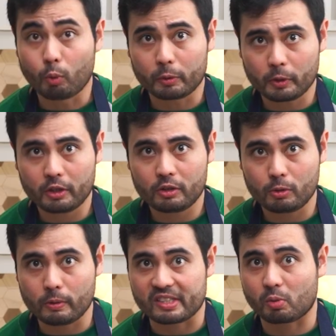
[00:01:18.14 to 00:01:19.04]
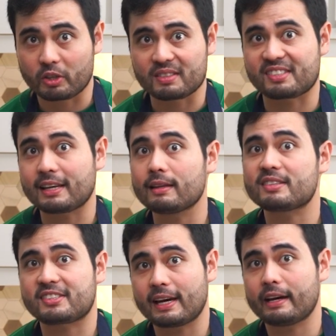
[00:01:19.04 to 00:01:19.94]
what we're gonna do is we're gonna set
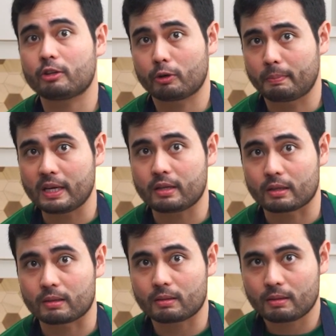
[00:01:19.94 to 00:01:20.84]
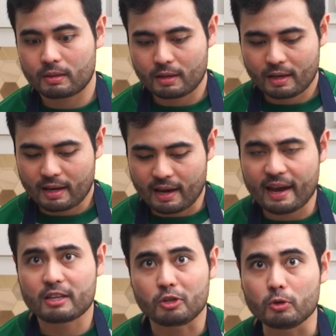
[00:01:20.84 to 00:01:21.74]
aside our bacon
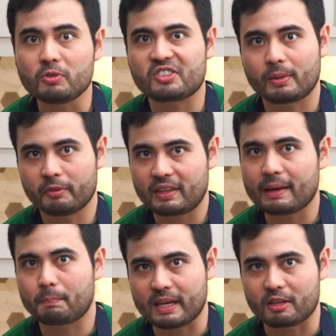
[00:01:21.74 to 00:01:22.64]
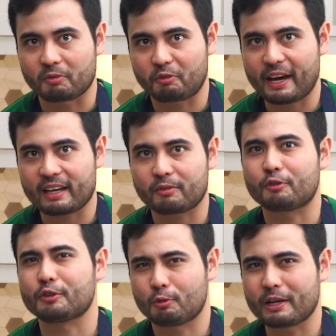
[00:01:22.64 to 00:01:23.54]
and use some of that bacon fat
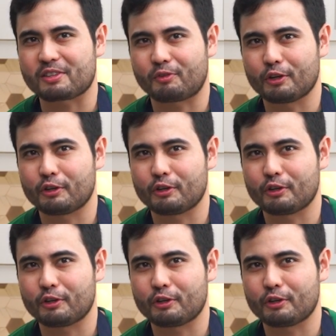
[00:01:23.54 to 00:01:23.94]
for the rest of our